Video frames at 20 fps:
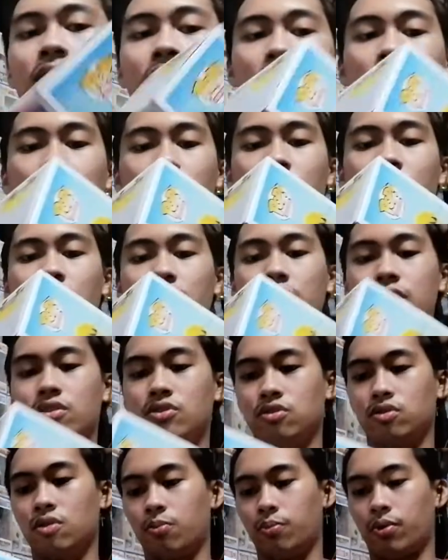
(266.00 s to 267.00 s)
get right
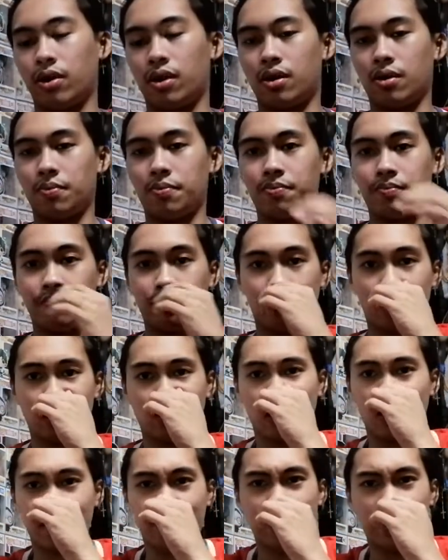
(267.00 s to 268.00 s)
into the pop.
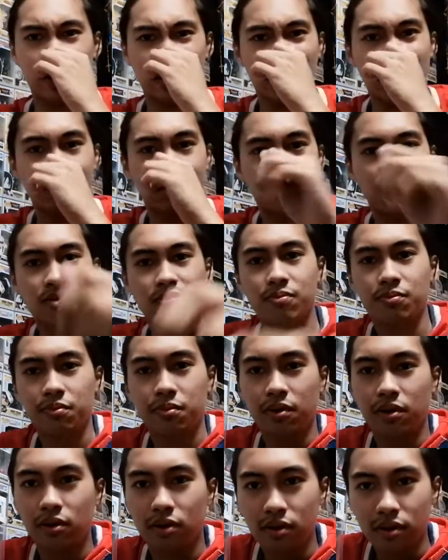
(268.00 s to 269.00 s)
I feel like it's
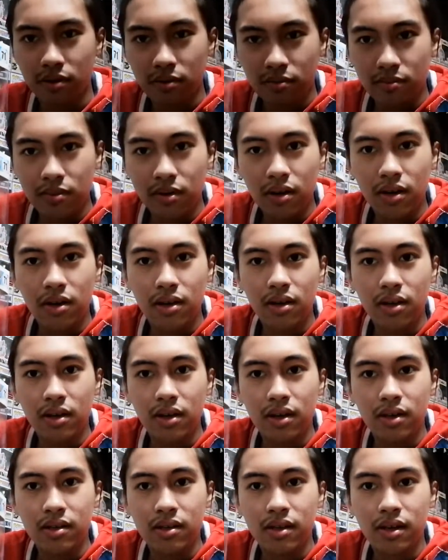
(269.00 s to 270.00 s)

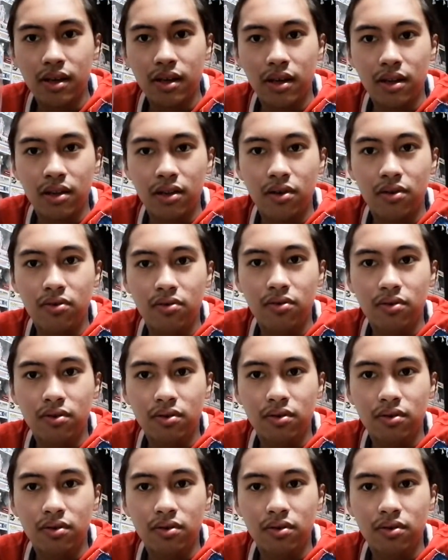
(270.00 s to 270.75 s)
blurry as hell though.